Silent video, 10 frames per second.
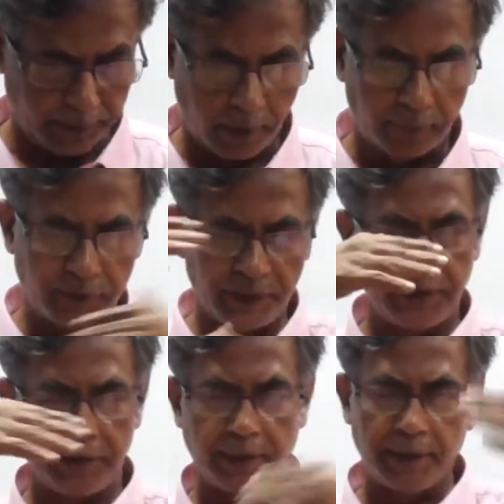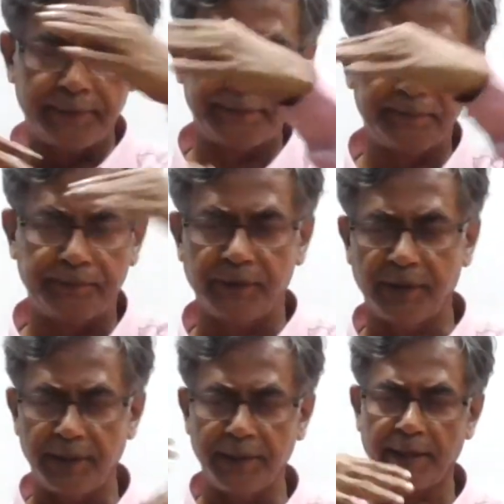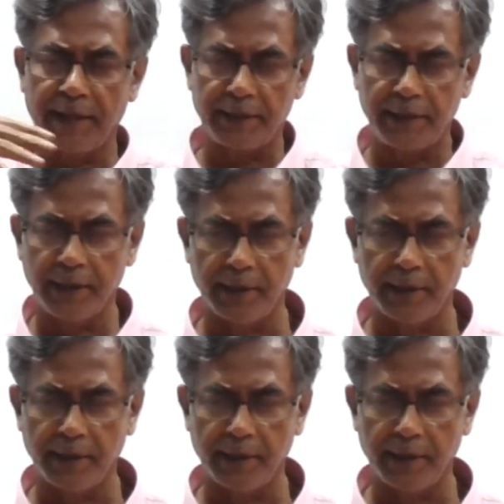Often they are interacting